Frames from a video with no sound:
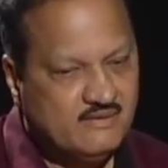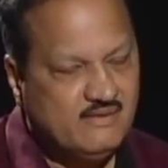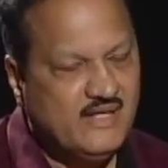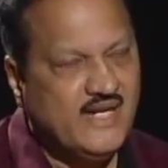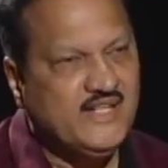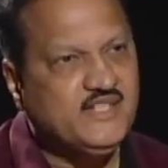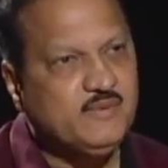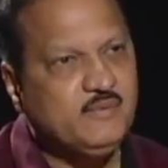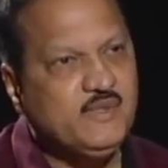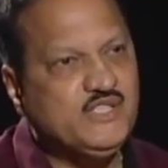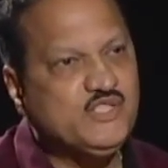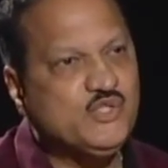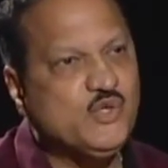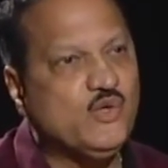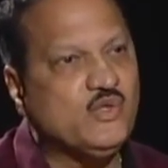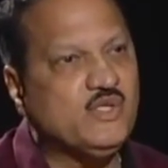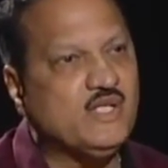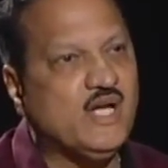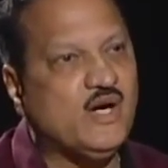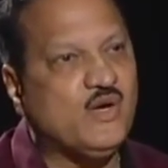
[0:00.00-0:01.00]
Let it be
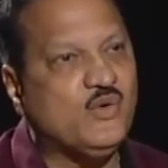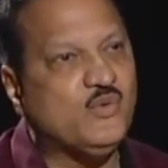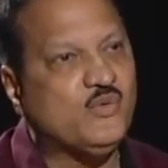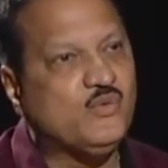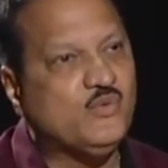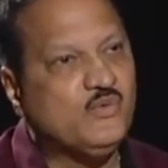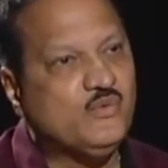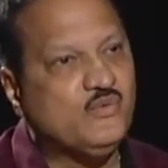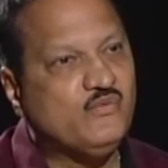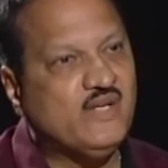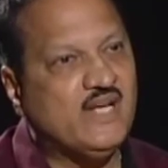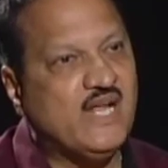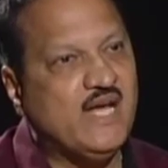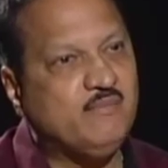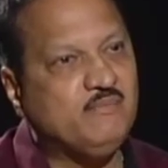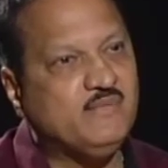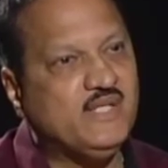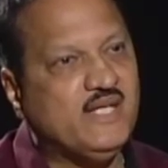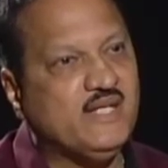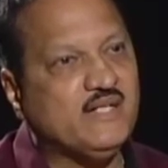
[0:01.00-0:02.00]
shown now, when I
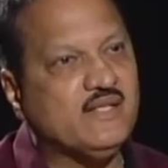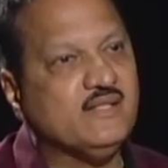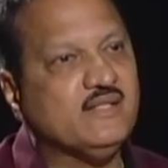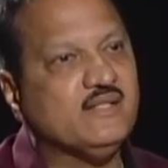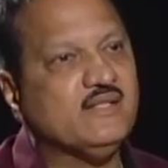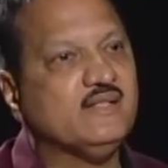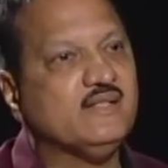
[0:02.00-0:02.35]
am there.